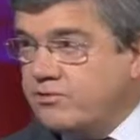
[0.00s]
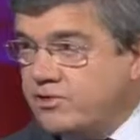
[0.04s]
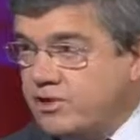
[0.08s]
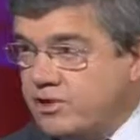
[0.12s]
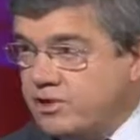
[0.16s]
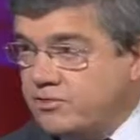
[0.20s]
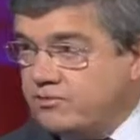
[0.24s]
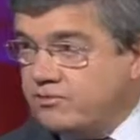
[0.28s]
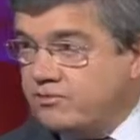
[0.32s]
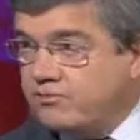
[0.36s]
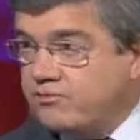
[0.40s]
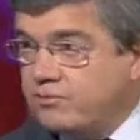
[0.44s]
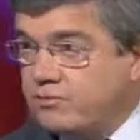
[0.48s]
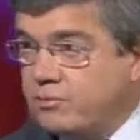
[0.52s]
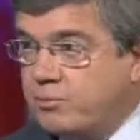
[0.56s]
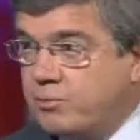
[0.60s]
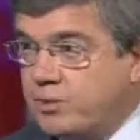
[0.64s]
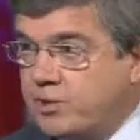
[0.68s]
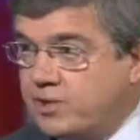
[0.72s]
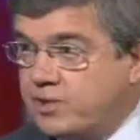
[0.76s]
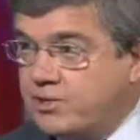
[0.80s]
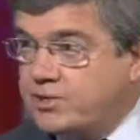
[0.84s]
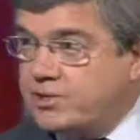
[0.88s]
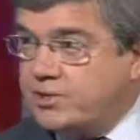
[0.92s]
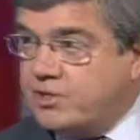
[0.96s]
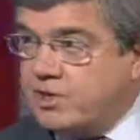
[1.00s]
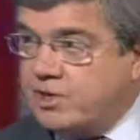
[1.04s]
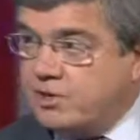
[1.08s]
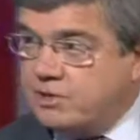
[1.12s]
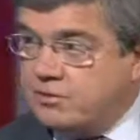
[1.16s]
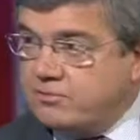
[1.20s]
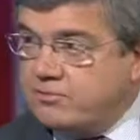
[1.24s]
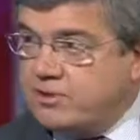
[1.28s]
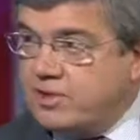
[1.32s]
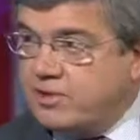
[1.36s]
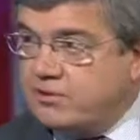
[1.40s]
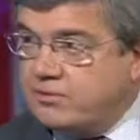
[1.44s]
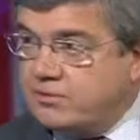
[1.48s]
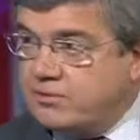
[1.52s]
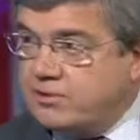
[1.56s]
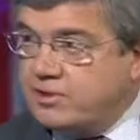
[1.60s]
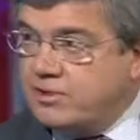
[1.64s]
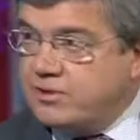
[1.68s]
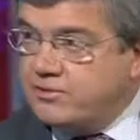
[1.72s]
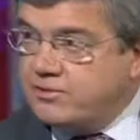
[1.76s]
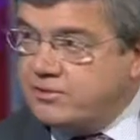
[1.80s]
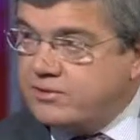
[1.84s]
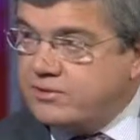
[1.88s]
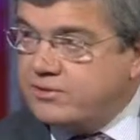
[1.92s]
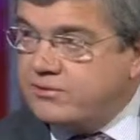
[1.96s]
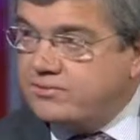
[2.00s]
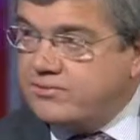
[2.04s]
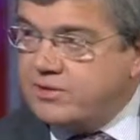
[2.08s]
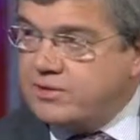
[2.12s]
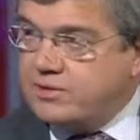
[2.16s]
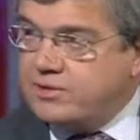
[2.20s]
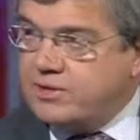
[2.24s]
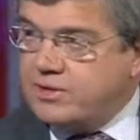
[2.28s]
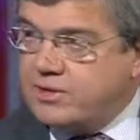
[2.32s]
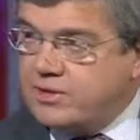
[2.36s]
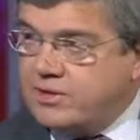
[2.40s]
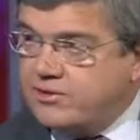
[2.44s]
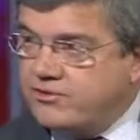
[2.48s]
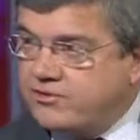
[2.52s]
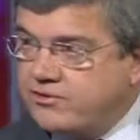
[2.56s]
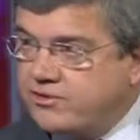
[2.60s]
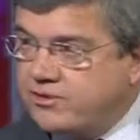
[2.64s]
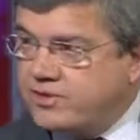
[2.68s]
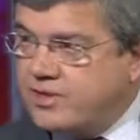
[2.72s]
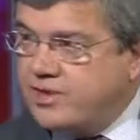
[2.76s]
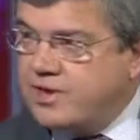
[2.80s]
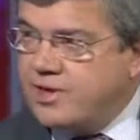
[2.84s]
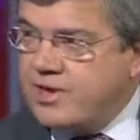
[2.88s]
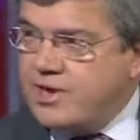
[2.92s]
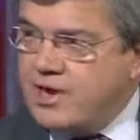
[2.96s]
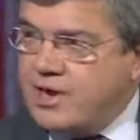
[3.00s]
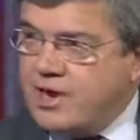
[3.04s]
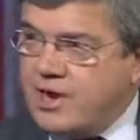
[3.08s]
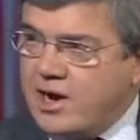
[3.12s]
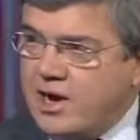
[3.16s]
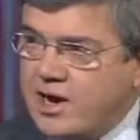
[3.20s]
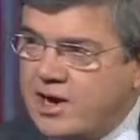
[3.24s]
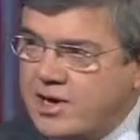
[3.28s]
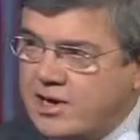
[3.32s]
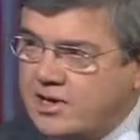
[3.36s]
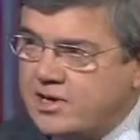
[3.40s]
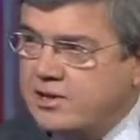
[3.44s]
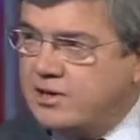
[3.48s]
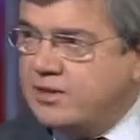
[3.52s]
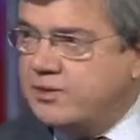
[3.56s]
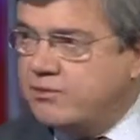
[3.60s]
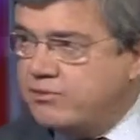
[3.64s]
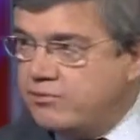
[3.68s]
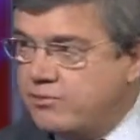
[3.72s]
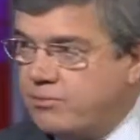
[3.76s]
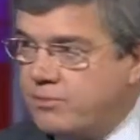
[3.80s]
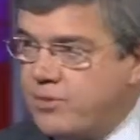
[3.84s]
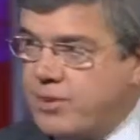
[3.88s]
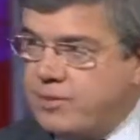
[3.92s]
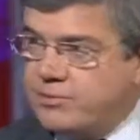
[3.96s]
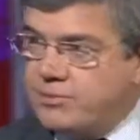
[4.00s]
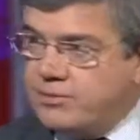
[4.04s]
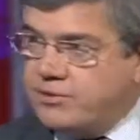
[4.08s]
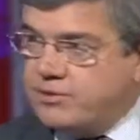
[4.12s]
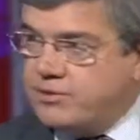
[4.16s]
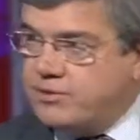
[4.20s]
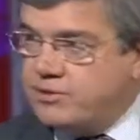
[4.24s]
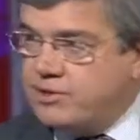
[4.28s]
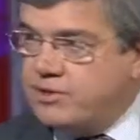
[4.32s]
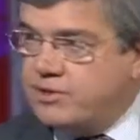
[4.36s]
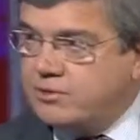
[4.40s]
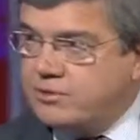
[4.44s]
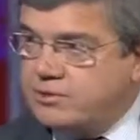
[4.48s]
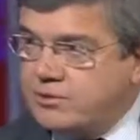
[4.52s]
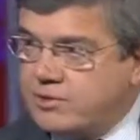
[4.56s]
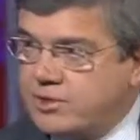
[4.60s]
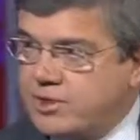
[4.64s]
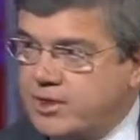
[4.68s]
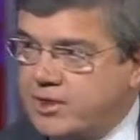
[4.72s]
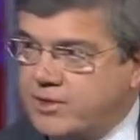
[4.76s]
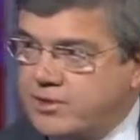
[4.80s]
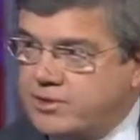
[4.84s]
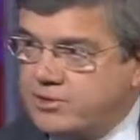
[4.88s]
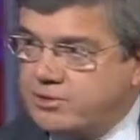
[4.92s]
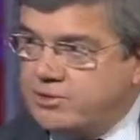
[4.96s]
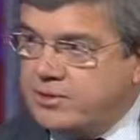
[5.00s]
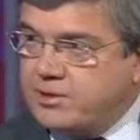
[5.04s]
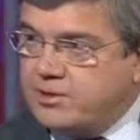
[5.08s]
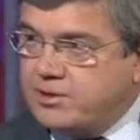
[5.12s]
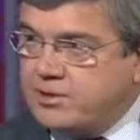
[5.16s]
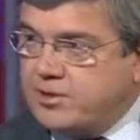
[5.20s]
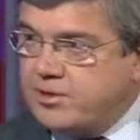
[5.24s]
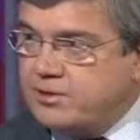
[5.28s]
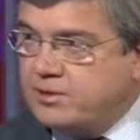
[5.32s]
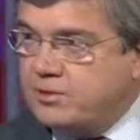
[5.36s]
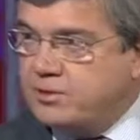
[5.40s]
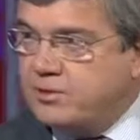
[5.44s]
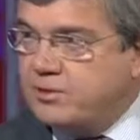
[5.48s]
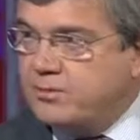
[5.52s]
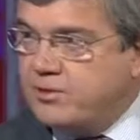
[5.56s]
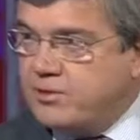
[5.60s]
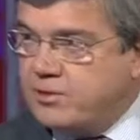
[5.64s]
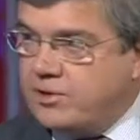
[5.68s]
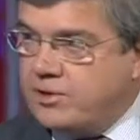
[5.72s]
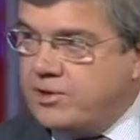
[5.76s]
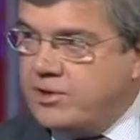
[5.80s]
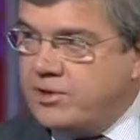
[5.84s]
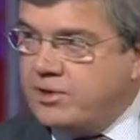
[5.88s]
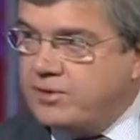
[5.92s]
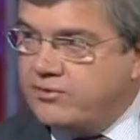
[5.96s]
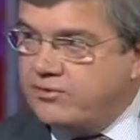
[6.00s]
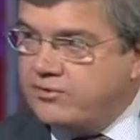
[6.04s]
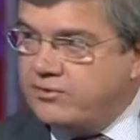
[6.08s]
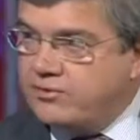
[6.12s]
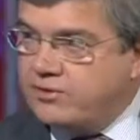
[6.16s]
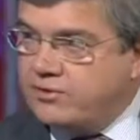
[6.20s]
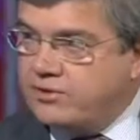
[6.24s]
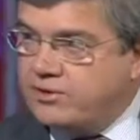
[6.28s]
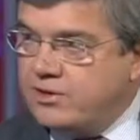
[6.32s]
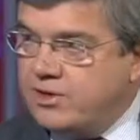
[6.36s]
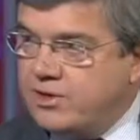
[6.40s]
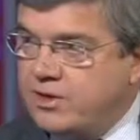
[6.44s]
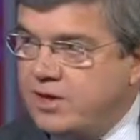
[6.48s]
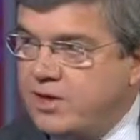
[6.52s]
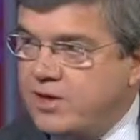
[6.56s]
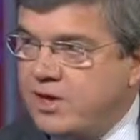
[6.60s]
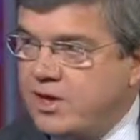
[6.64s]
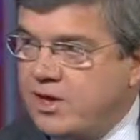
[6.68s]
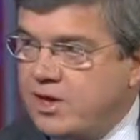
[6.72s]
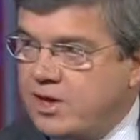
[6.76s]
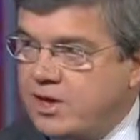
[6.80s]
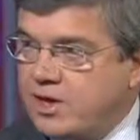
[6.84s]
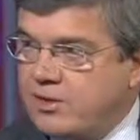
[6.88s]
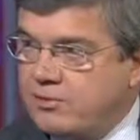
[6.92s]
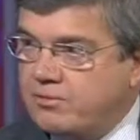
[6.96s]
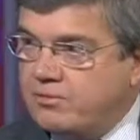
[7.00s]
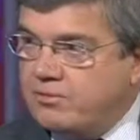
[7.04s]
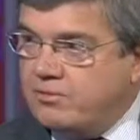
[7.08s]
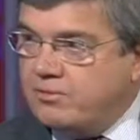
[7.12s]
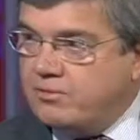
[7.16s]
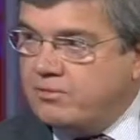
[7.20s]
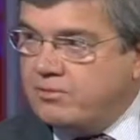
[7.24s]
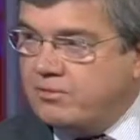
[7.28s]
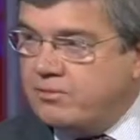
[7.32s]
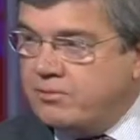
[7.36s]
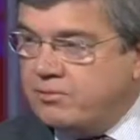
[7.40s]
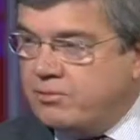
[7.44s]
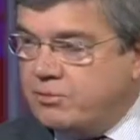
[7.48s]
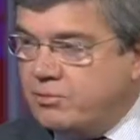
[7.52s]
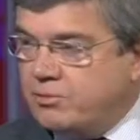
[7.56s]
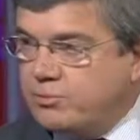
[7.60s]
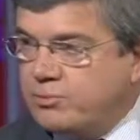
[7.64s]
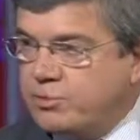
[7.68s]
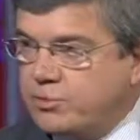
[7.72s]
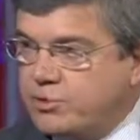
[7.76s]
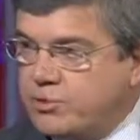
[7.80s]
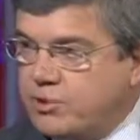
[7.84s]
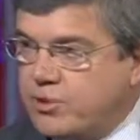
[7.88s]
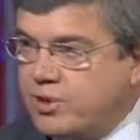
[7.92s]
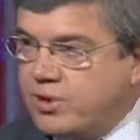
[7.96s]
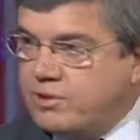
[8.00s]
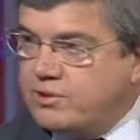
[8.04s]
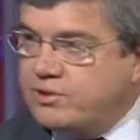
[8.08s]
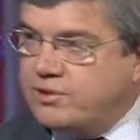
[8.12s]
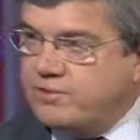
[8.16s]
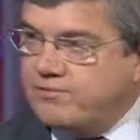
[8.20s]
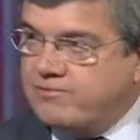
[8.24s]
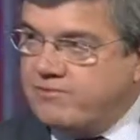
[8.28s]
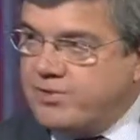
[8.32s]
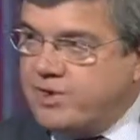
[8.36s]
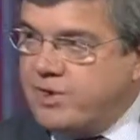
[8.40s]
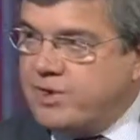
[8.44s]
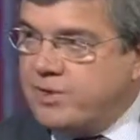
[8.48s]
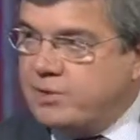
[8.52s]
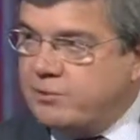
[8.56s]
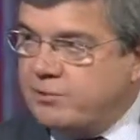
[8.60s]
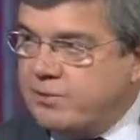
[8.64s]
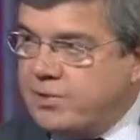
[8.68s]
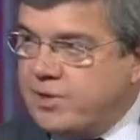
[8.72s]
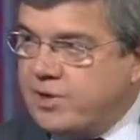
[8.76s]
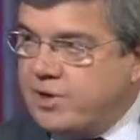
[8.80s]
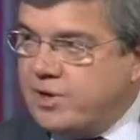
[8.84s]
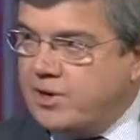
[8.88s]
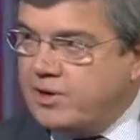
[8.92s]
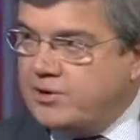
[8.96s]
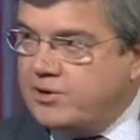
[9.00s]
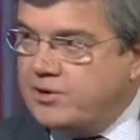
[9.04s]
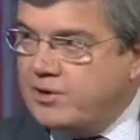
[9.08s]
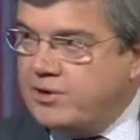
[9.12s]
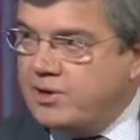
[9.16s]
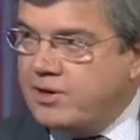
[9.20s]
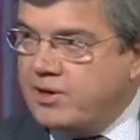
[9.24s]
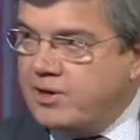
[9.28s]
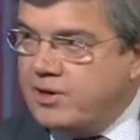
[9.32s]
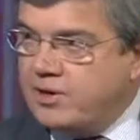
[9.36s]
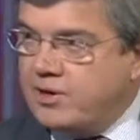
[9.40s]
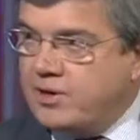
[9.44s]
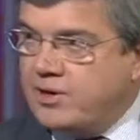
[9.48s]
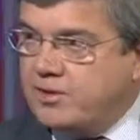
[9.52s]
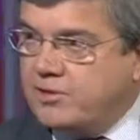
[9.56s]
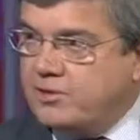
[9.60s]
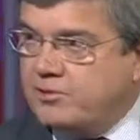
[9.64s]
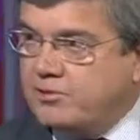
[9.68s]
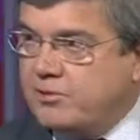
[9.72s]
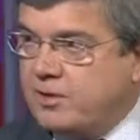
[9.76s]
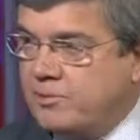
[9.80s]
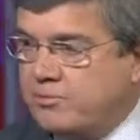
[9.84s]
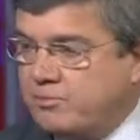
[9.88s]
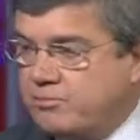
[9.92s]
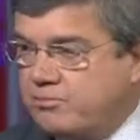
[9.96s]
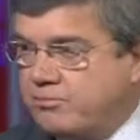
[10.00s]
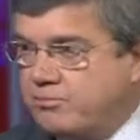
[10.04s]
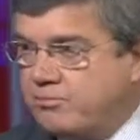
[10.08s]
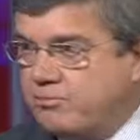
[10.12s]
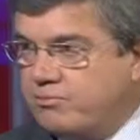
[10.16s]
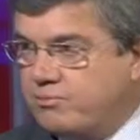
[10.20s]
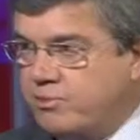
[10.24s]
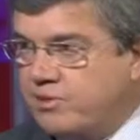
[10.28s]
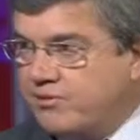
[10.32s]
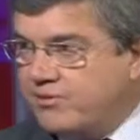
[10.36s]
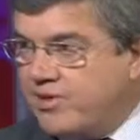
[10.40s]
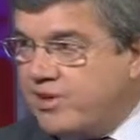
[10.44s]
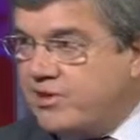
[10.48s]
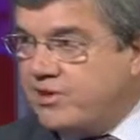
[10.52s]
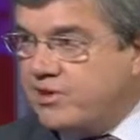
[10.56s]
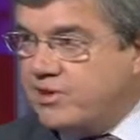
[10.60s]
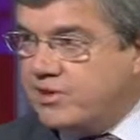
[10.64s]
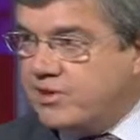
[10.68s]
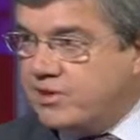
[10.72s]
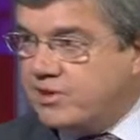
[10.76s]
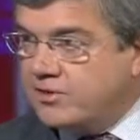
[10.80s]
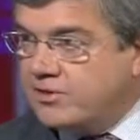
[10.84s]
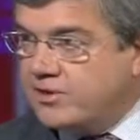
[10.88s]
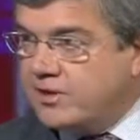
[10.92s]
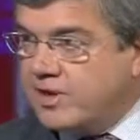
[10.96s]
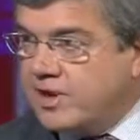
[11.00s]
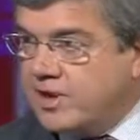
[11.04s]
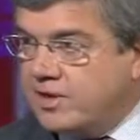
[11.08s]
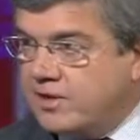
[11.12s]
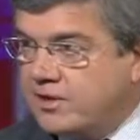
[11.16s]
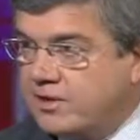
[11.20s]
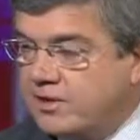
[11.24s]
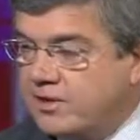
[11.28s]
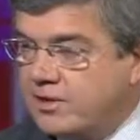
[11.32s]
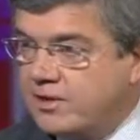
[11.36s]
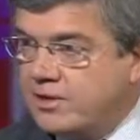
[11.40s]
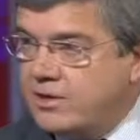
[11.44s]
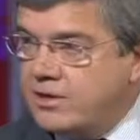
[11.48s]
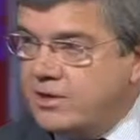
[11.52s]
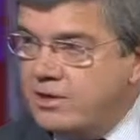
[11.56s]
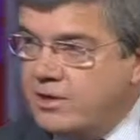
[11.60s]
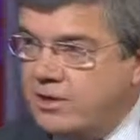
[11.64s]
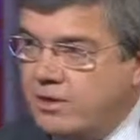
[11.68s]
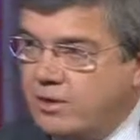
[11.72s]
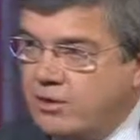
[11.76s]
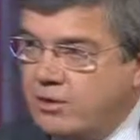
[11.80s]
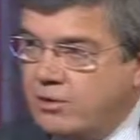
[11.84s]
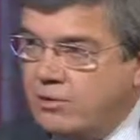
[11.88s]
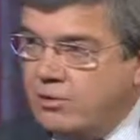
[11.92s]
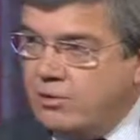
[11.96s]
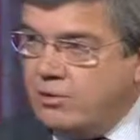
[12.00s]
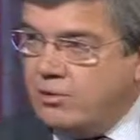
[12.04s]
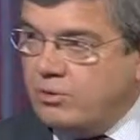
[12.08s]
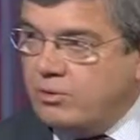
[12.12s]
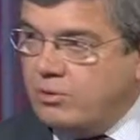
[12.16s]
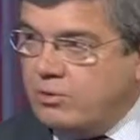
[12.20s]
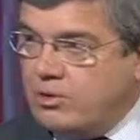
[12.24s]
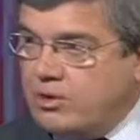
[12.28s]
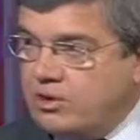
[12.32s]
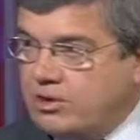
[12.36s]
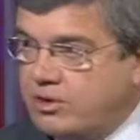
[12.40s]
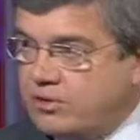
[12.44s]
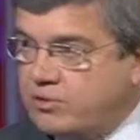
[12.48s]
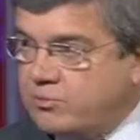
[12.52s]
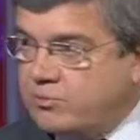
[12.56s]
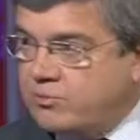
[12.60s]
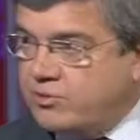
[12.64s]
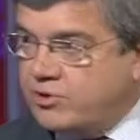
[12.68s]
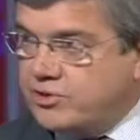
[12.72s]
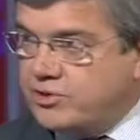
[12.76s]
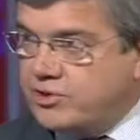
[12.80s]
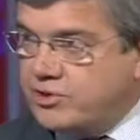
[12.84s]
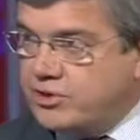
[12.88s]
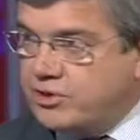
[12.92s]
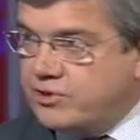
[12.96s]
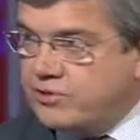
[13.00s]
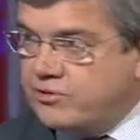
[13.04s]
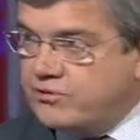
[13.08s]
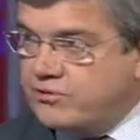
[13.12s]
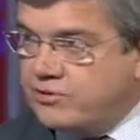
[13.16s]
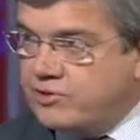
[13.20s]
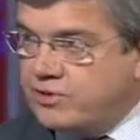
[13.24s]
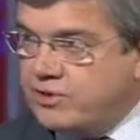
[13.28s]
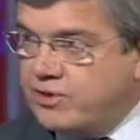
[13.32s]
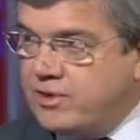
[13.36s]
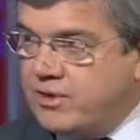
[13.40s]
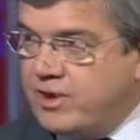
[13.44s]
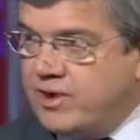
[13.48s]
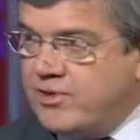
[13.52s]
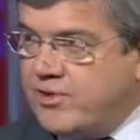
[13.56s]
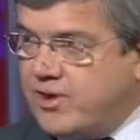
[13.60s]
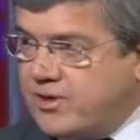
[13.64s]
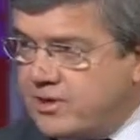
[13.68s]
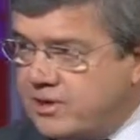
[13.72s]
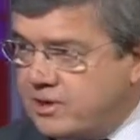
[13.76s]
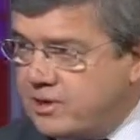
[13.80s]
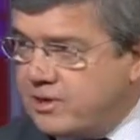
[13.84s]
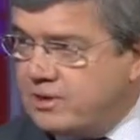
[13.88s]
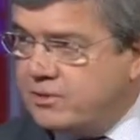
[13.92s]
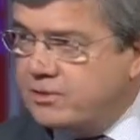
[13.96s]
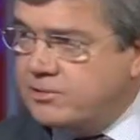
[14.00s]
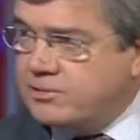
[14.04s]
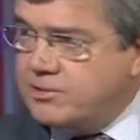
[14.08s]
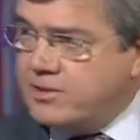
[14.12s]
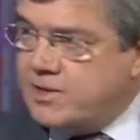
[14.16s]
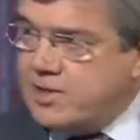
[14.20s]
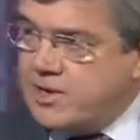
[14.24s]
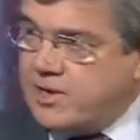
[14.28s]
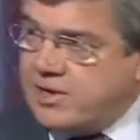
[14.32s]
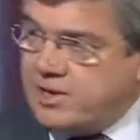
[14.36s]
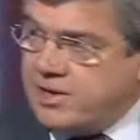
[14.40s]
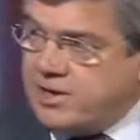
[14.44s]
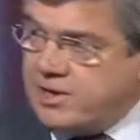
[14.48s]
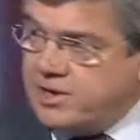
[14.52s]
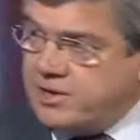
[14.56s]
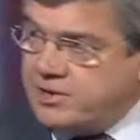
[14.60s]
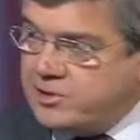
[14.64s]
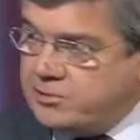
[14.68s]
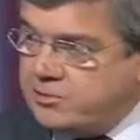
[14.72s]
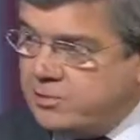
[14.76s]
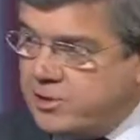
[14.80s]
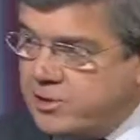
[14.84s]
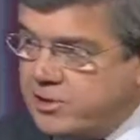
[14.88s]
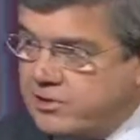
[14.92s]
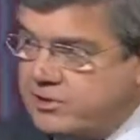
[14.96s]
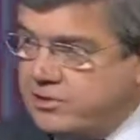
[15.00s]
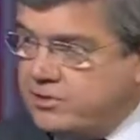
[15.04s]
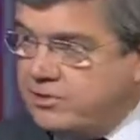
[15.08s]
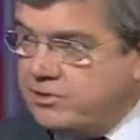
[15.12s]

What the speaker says: charge of the police side of counter-terrorist investigations, I can't remember a single case where data communications was not a vital part in either preventing an attack or leading to prosecution. And that includes the airlines plot